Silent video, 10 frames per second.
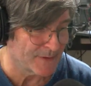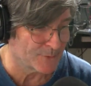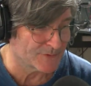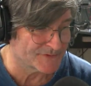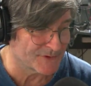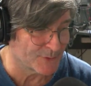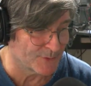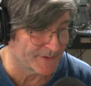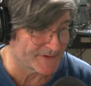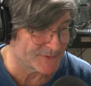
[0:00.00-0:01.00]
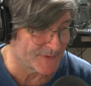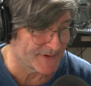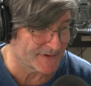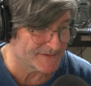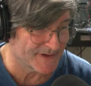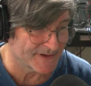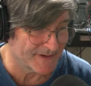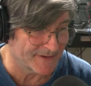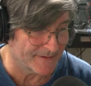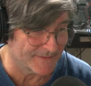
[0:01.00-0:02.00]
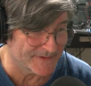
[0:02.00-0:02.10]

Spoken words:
We'll see you all next week. Take care.